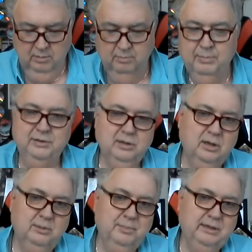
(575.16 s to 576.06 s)
Make the
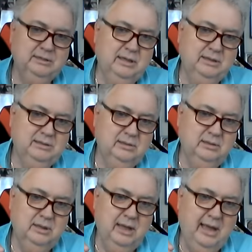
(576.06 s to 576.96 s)
companies that
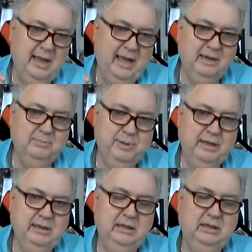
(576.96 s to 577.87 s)
hadn't
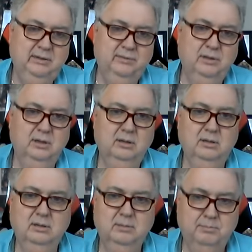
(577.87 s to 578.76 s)
paid anything,
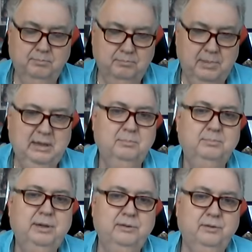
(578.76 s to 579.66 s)
make them
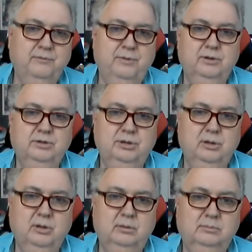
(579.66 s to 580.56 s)
pay their fair share.